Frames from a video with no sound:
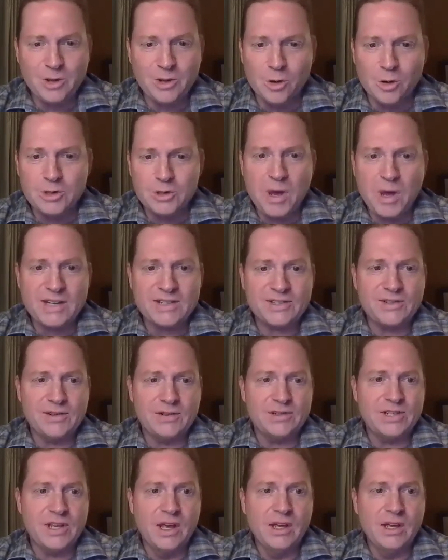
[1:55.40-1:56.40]

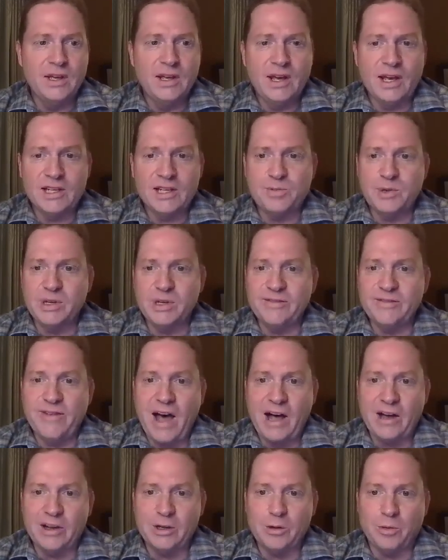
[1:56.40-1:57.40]
Toastmasters has been
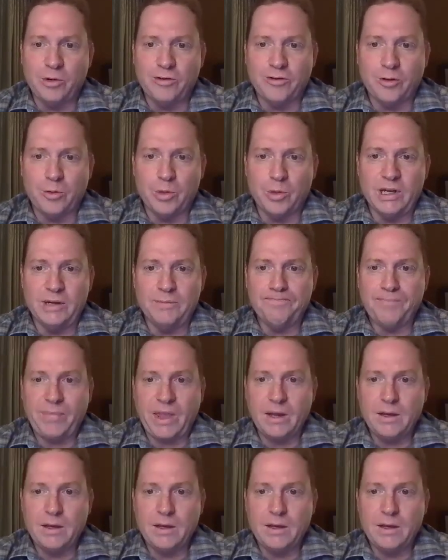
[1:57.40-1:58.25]
invaluable for me.